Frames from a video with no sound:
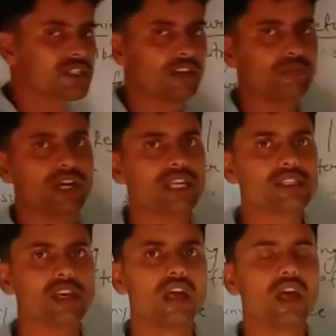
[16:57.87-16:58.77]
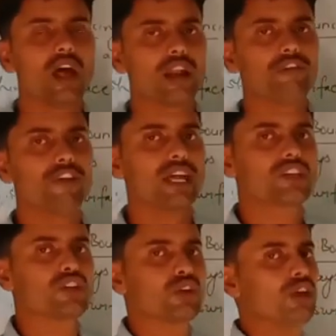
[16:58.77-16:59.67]
is termed as
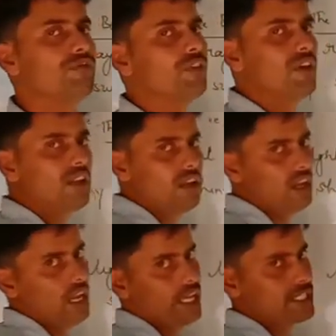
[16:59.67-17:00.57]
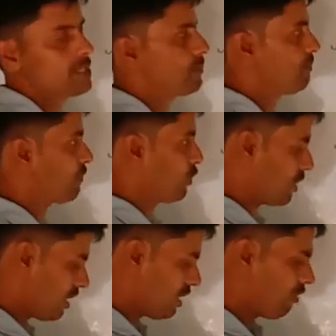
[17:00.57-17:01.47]
reflection of light.
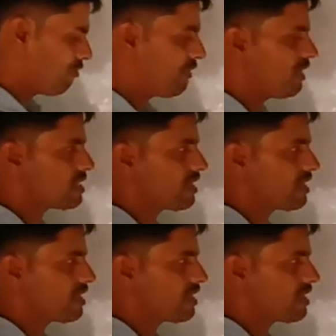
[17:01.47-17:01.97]
Okay. Now we will